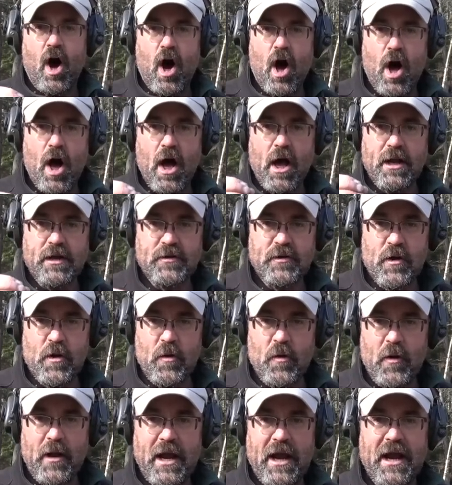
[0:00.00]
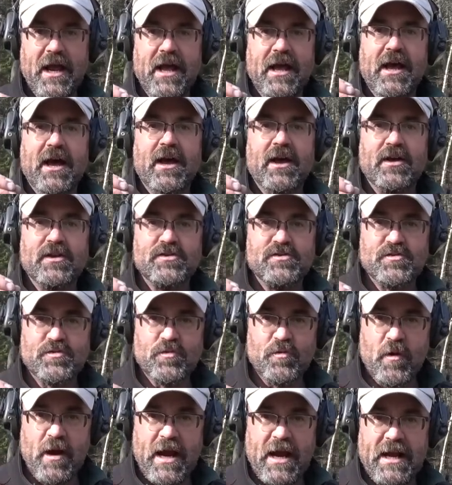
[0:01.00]
ongoing
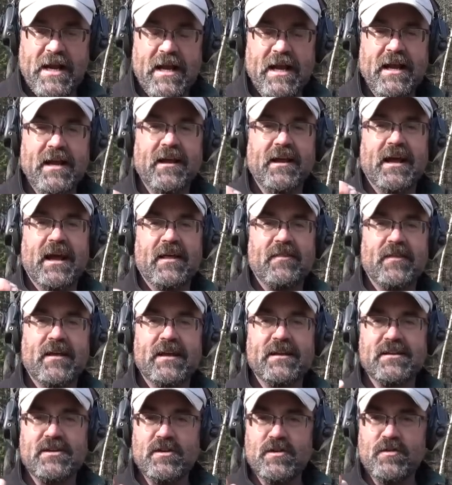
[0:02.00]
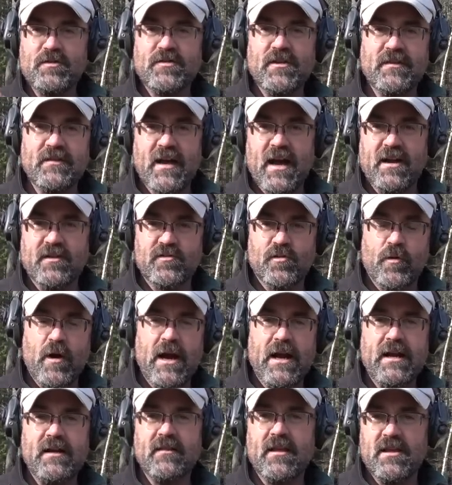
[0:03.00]
training, and then using that
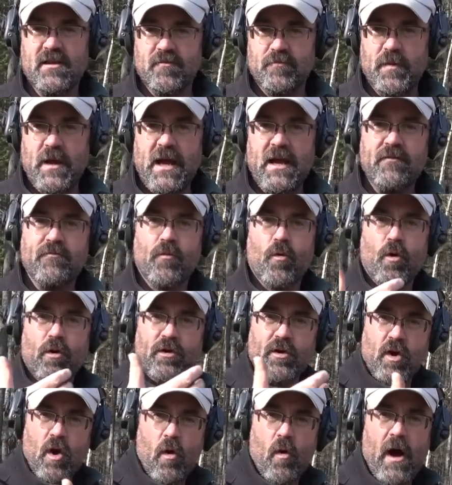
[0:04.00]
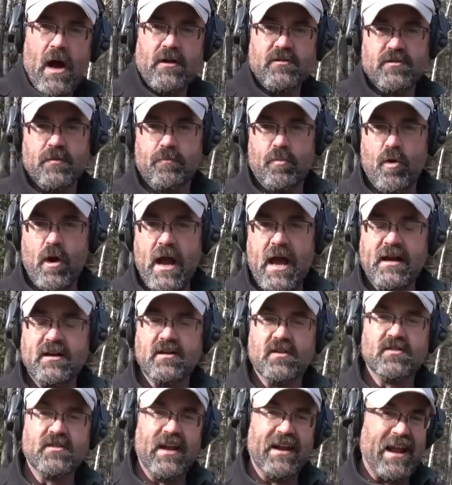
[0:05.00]
training that you've paid for to go out to
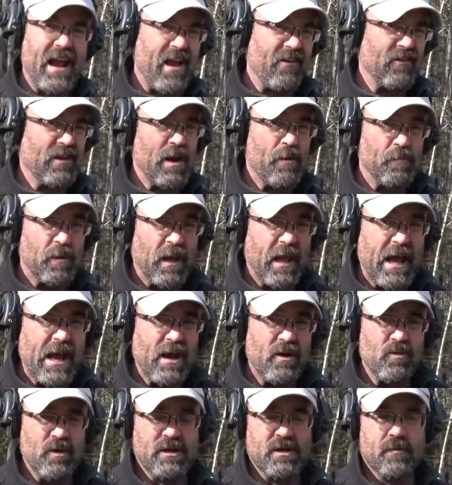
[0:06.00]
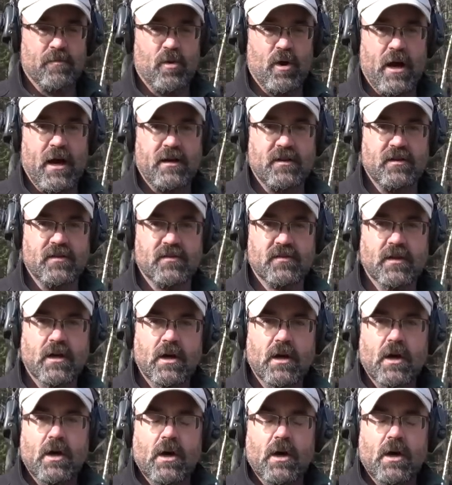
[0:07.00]
practice and having a plan when you practice.